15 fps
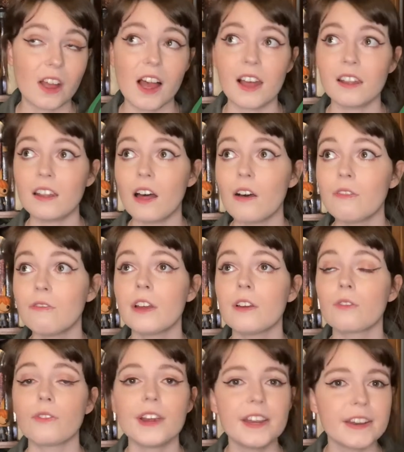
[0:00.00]
I love
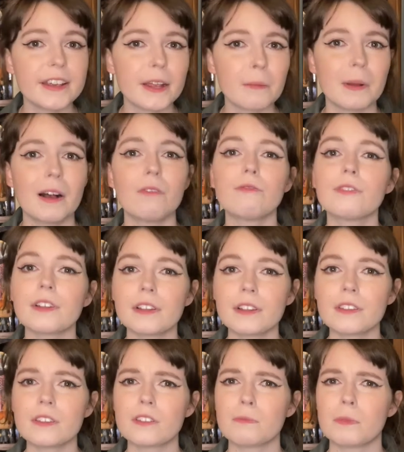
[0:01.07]
reading about
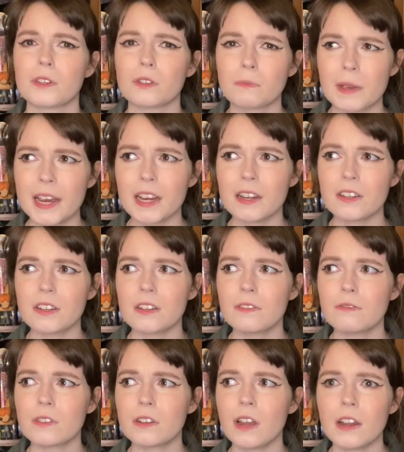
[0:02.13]
villains'
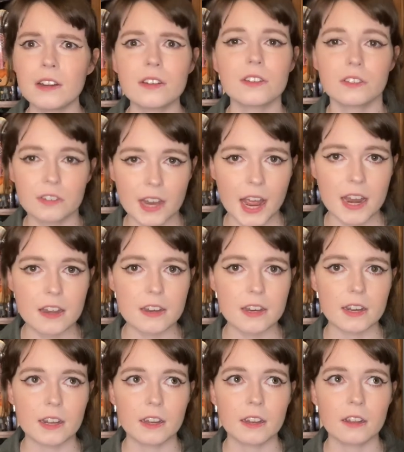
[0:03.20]
perspectives and
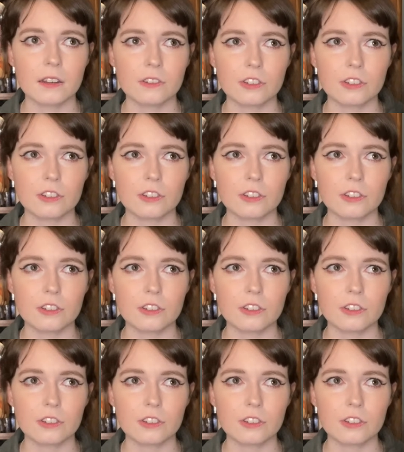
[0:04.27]
understanding